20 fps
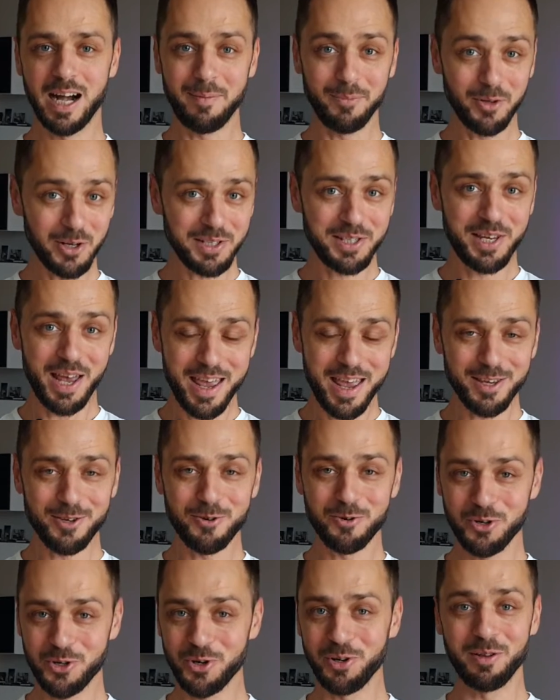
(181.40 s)
not saying you
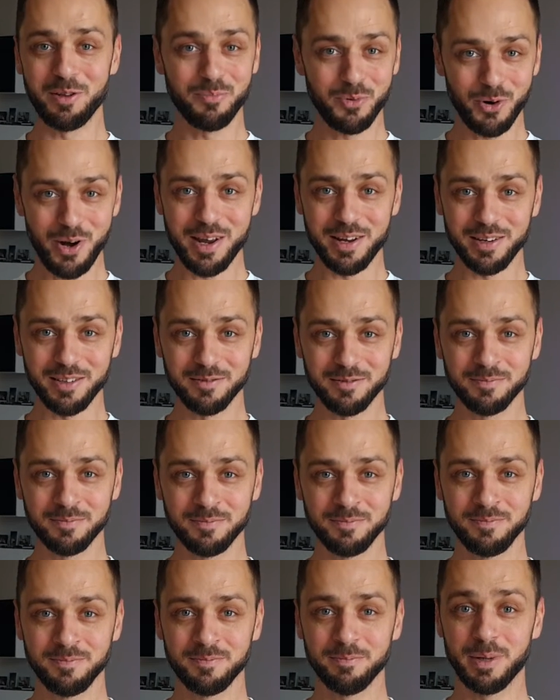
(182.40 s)
shouldn't brake,
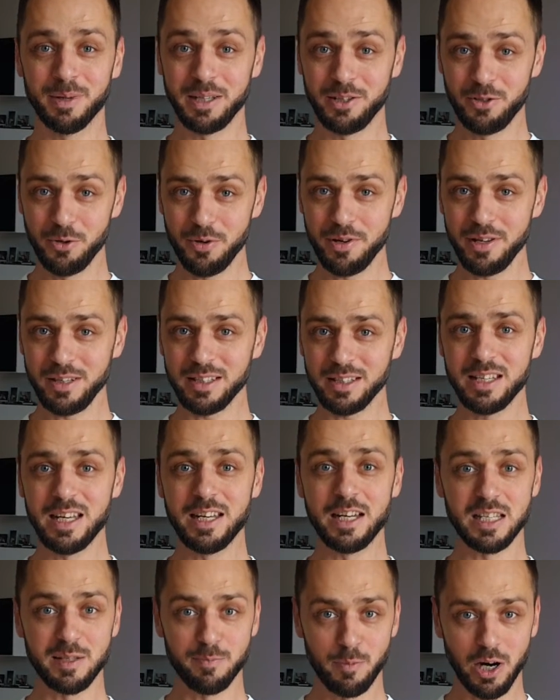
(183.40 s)
but do it in
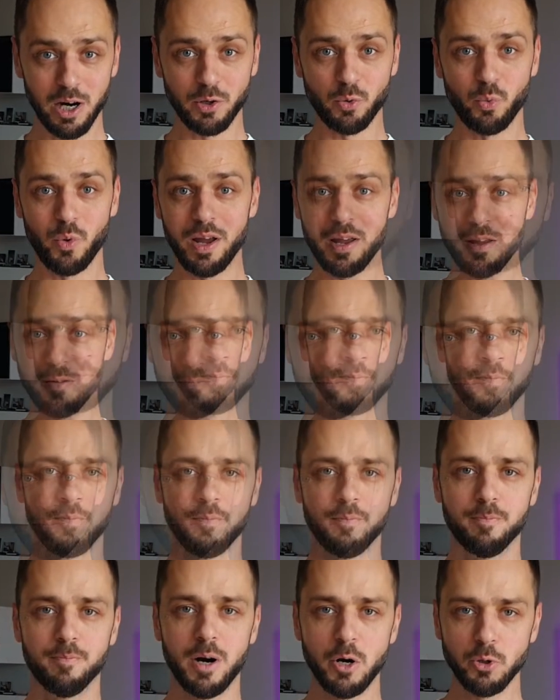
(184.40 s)
a smart way.
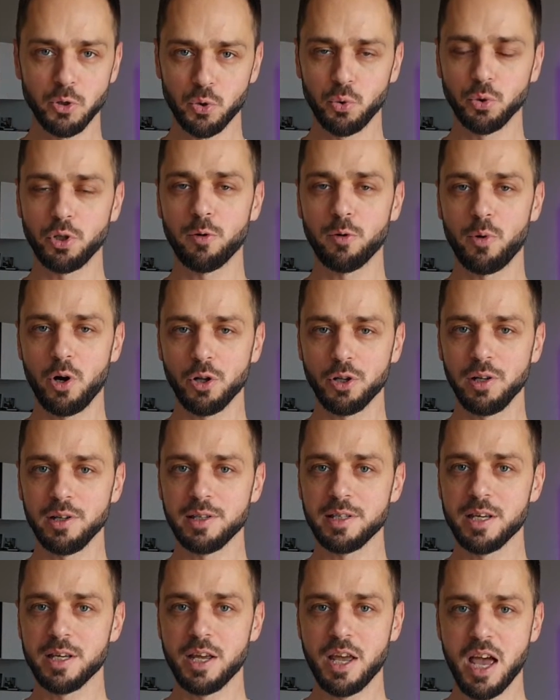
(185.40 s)
Most scooter
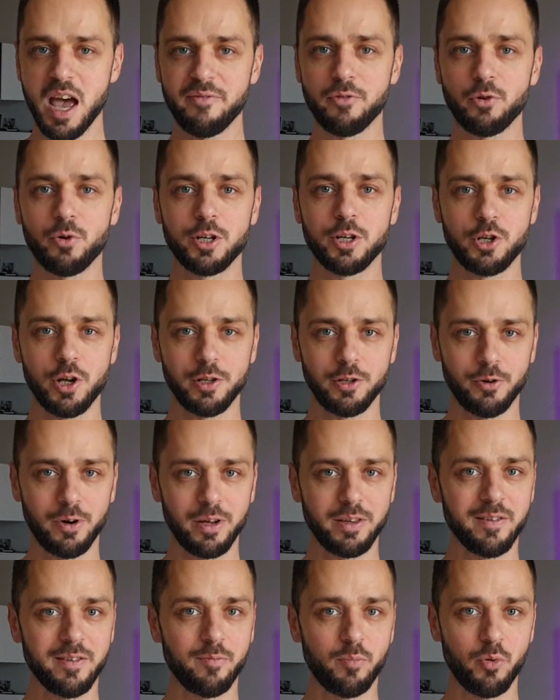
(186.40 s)
models have
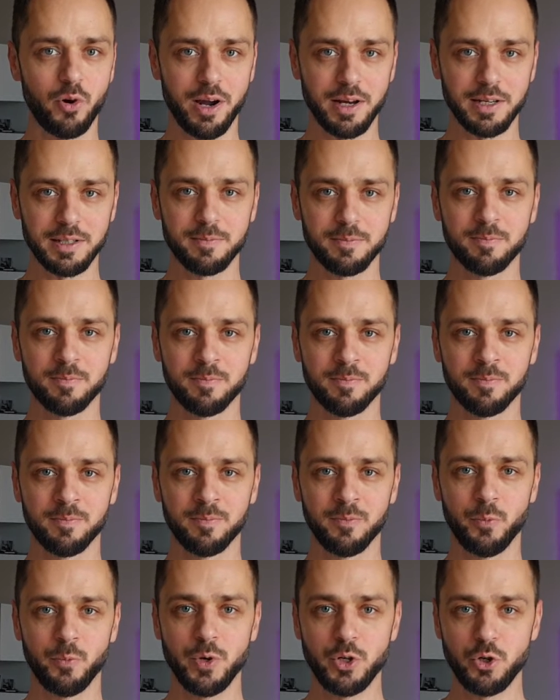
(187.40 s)
regenerative brakes,
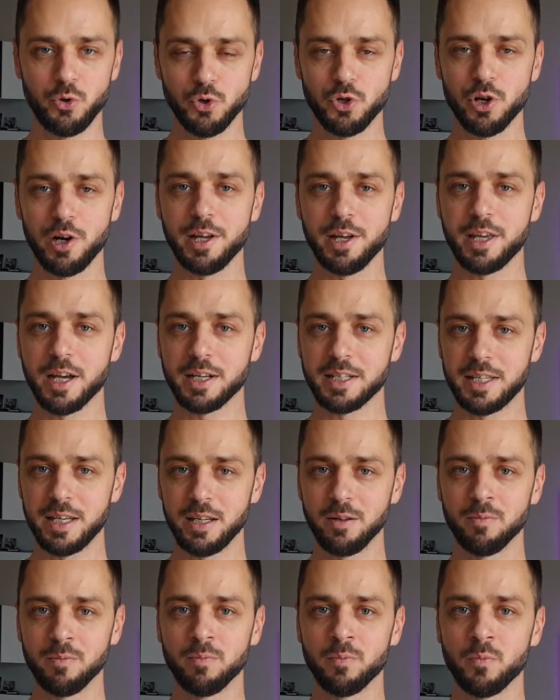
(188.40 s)
which usually kicks in
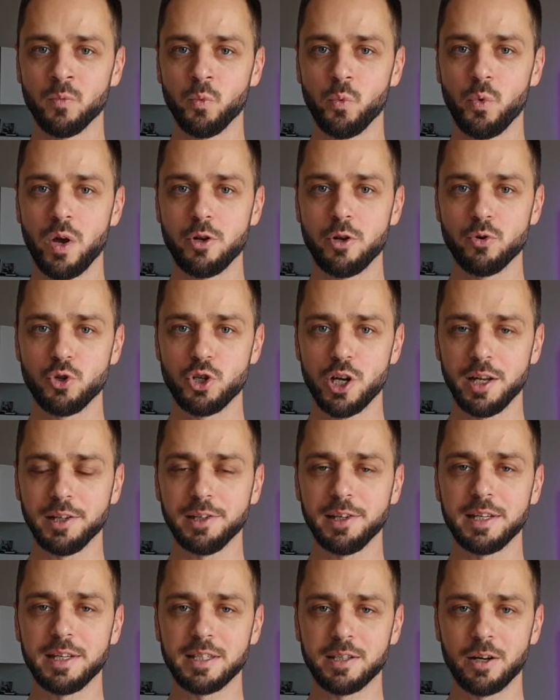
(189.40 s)
when you
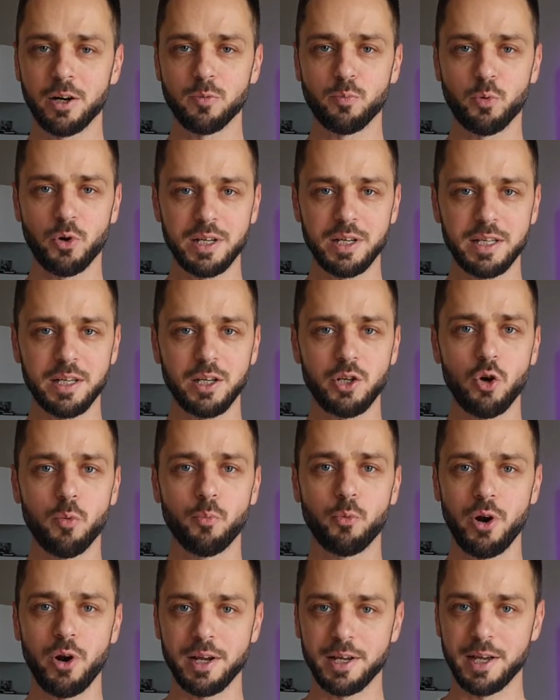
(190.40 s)
gently start pressing your
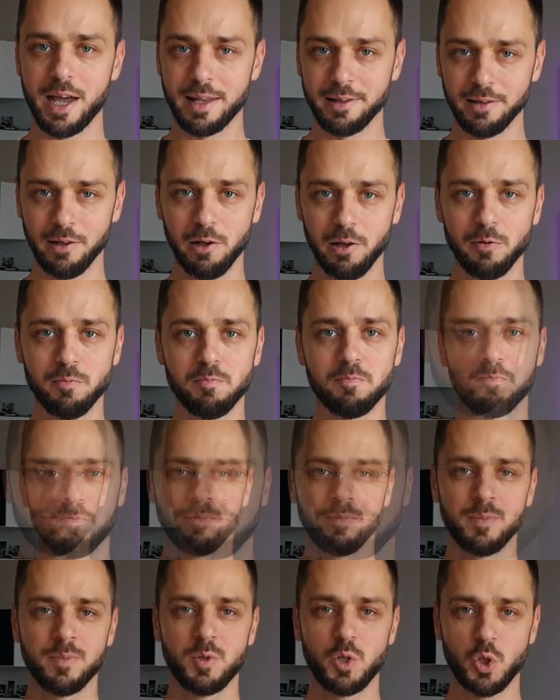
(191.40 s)
brake handle.
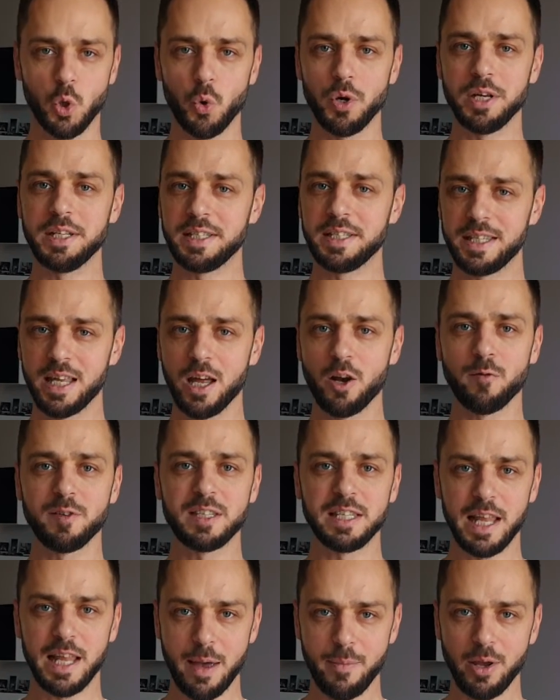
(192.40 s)
So instead of
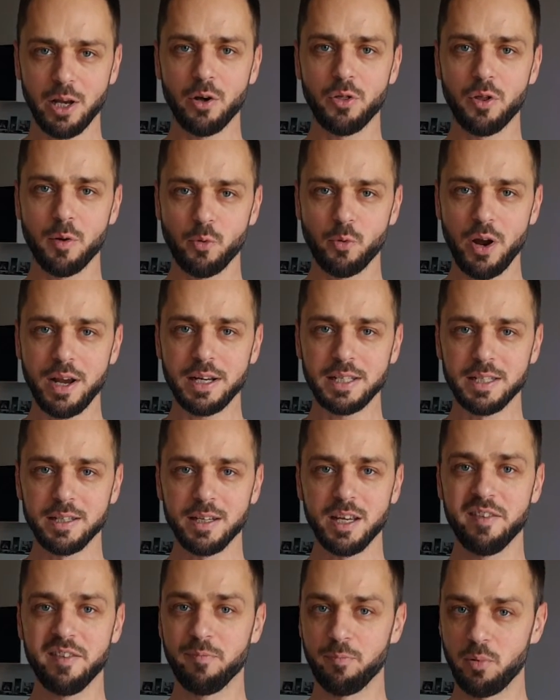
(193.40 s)
slamming on the brakes,
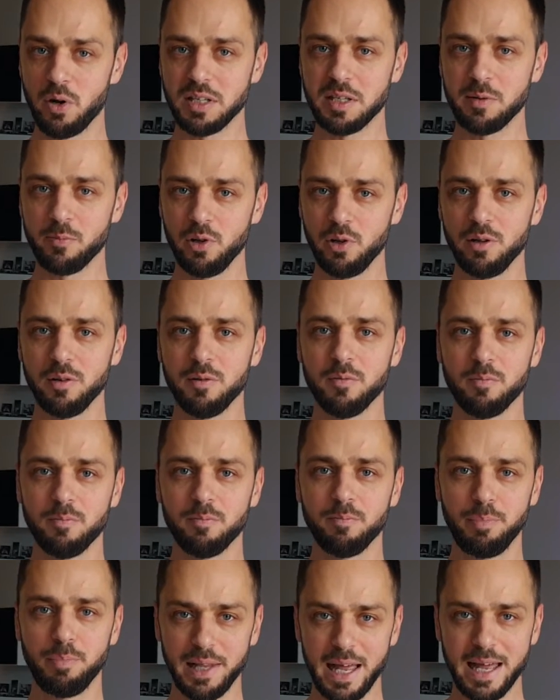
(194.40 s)
if possible,
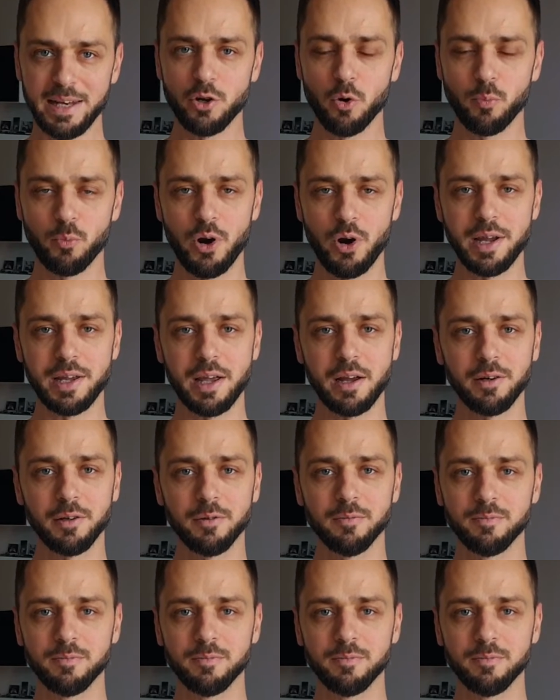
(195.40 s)
plan your braking.